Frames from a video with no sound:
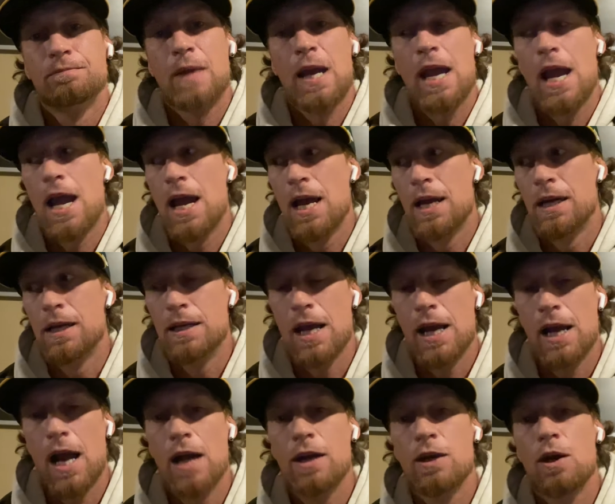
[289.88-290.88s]
and they
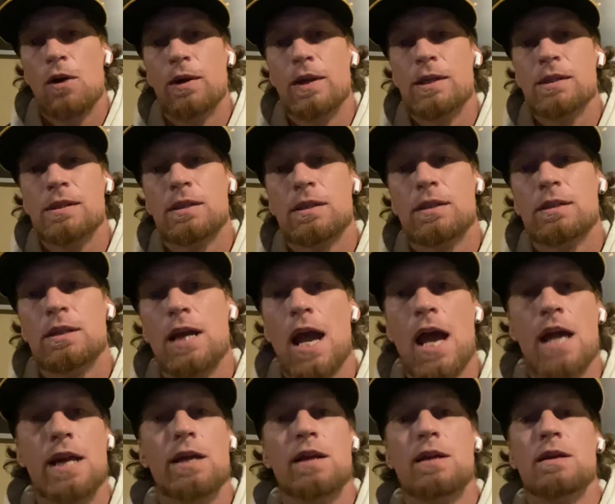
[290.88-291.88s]
got noticed,
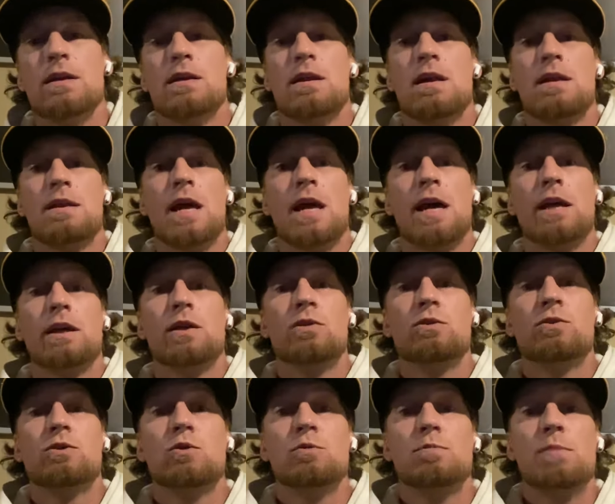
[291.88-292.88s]
and then that
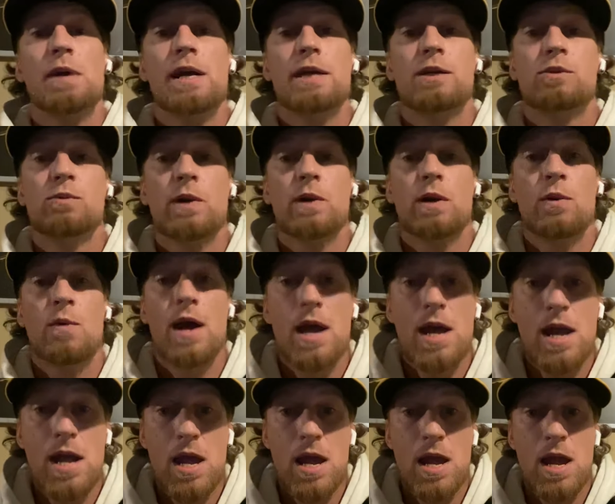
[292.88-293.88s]
YouTube page went
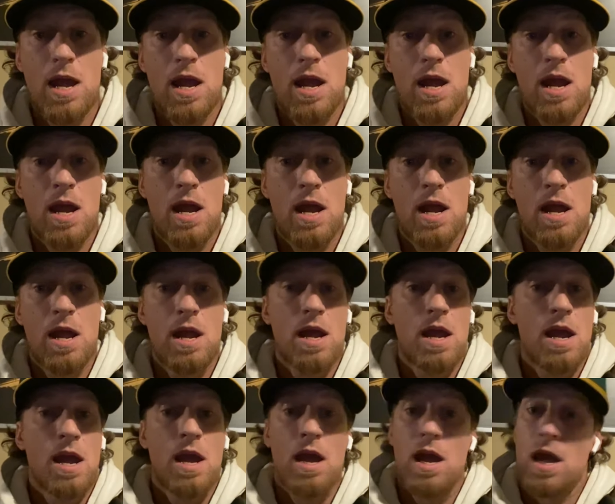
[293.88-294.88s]
away,
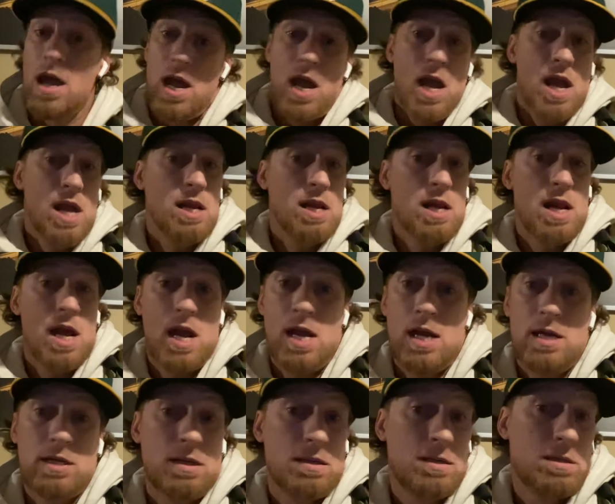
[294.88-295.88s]
and
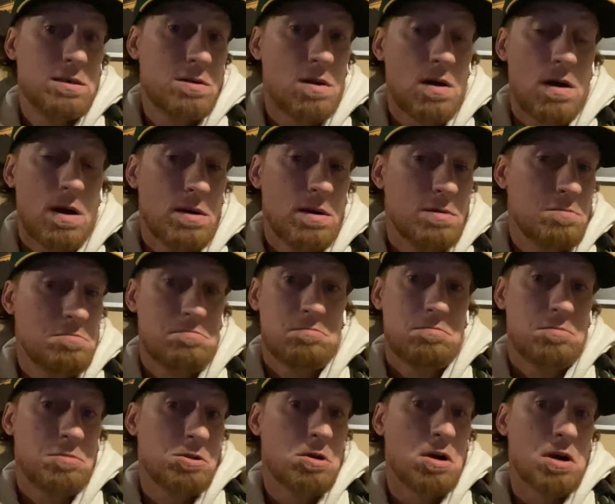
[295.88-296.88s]
they
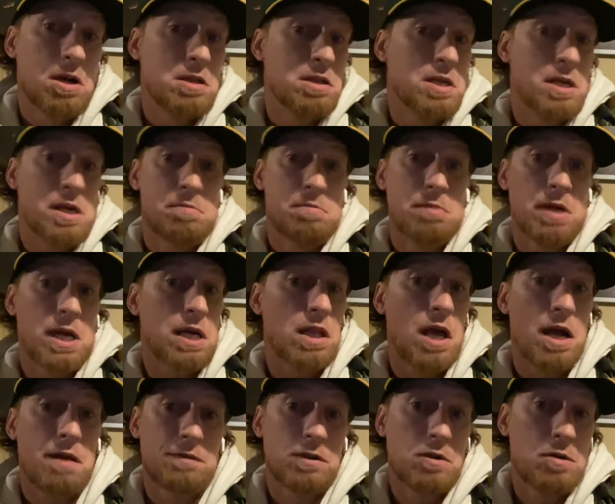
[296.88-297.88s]
started thinking Black
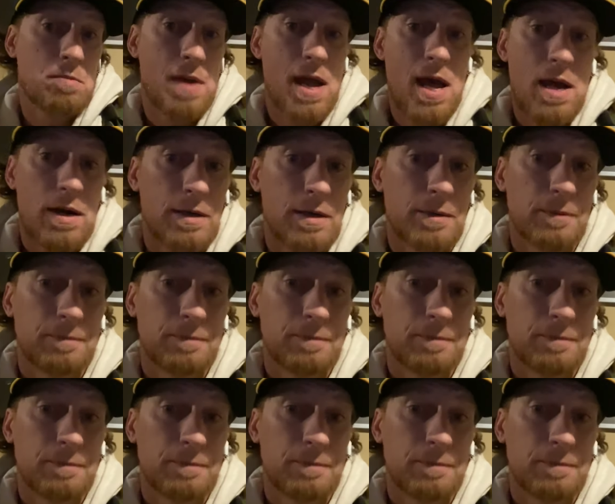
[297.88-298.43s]
lives don't matter.